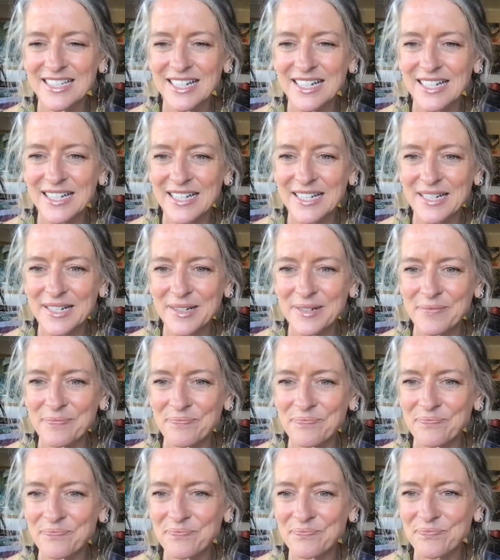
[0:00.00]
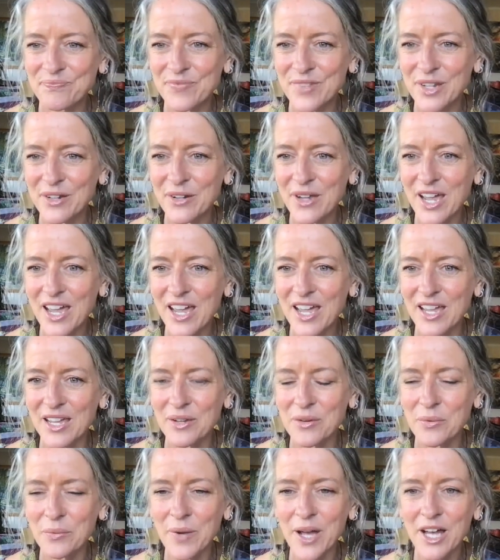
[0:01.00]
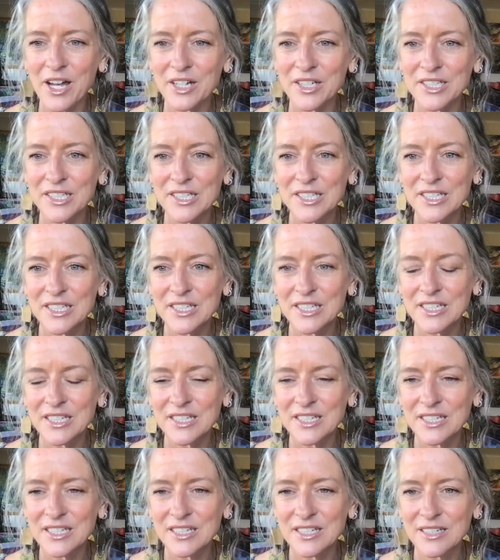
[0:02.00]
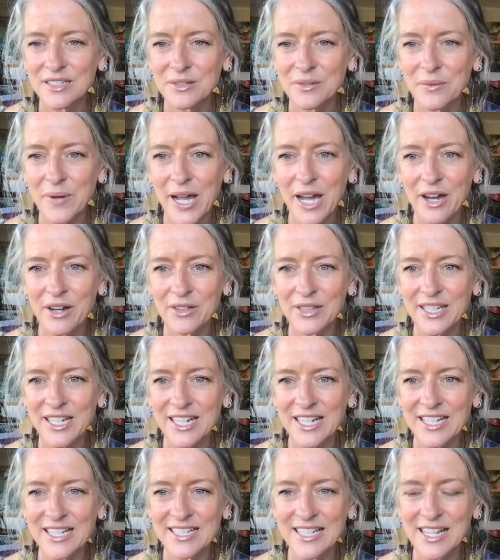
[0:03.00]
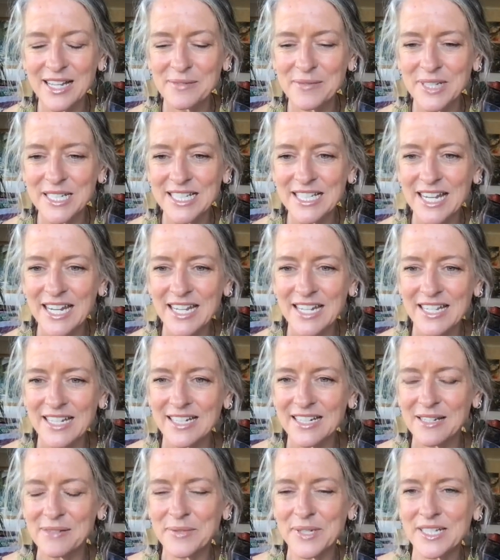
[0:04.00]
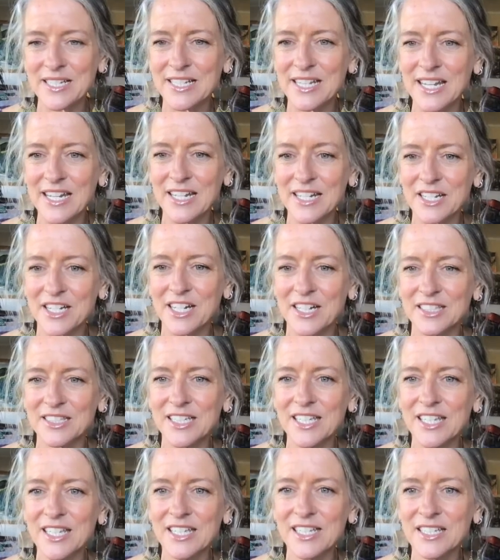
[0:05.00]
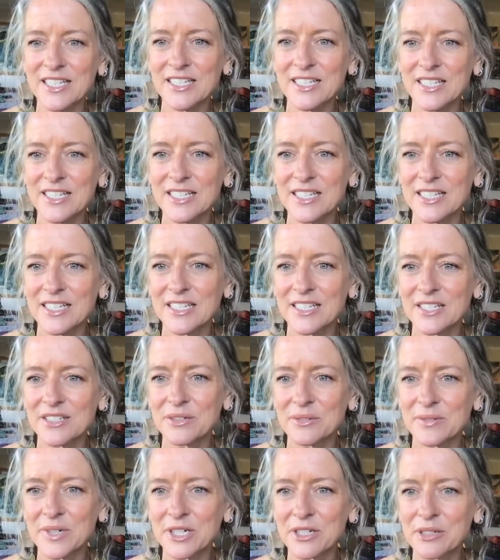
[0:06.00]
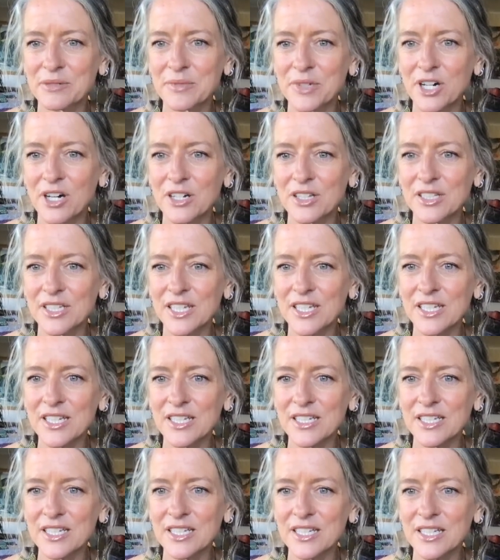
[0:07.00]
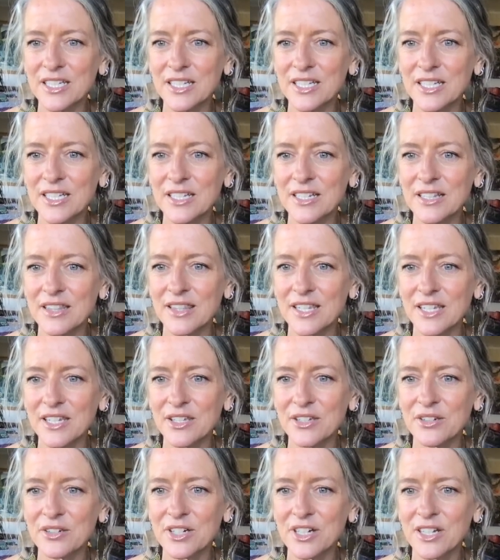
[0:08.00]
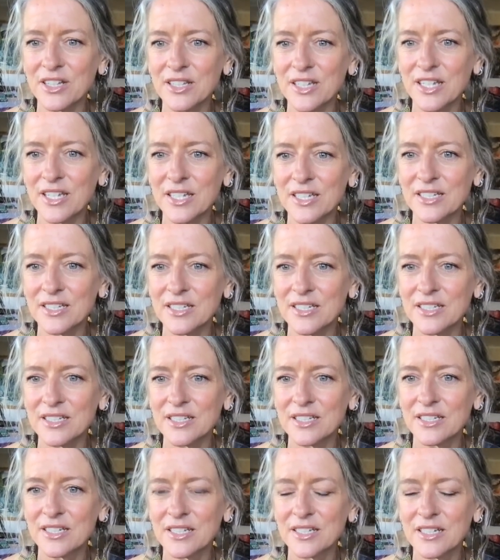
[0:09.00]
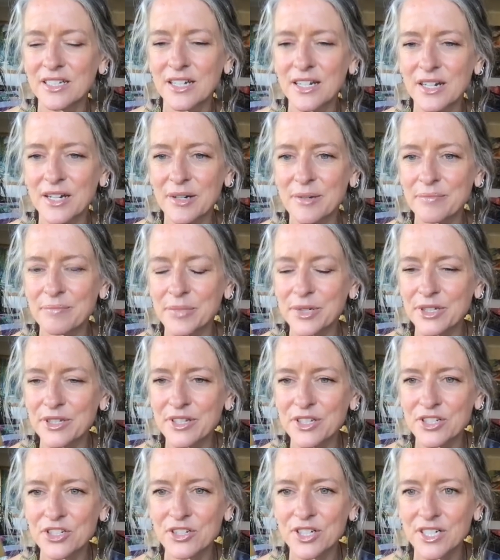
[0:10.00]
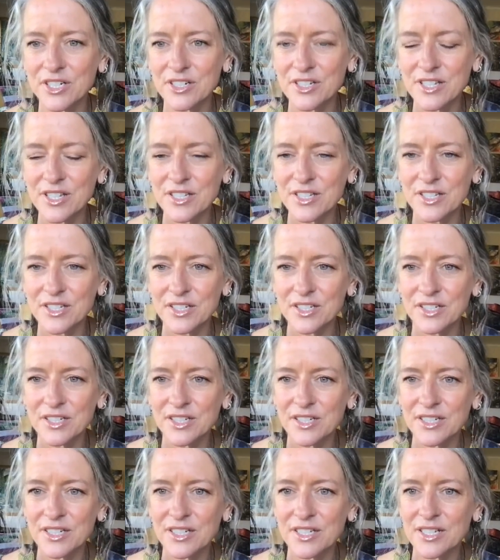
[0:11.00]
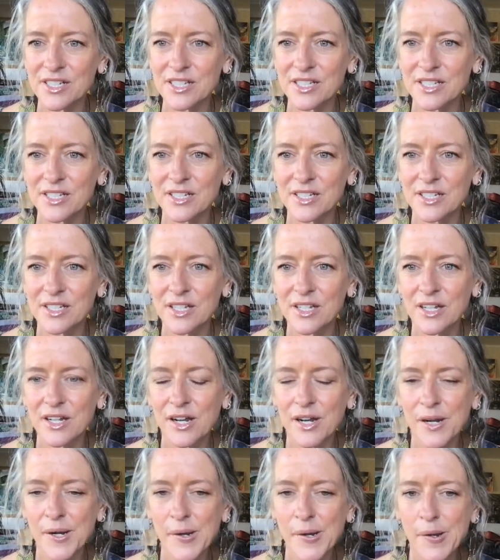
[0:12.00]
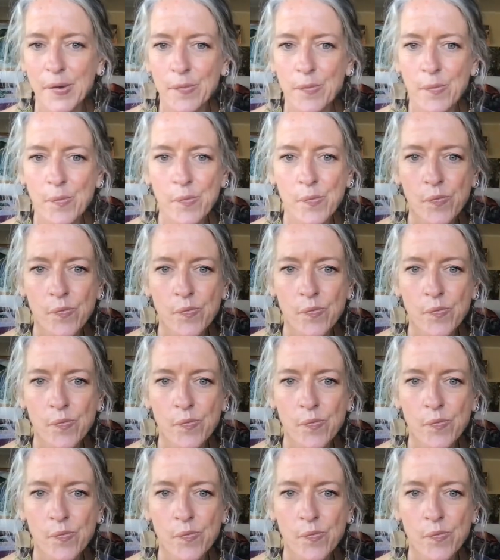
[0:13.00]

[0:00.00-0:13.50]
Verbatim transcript: Um, okay, well, wow, ladies, I'm excited. I'm excited, Colleen, to welcome Colleen in. Thank you, Colleen. Um, pull the trigger, sister. It is um,